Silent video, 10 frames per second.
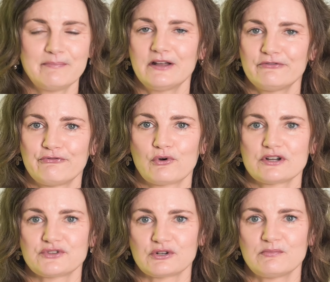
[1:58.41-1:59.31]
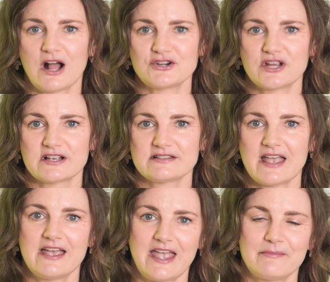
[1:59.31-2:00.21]
but for certain projects,
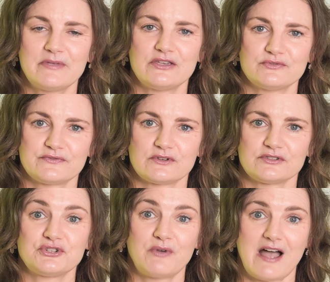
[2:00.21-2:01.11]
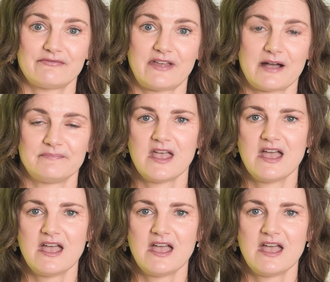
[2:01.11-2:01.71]
it can be useful to have that.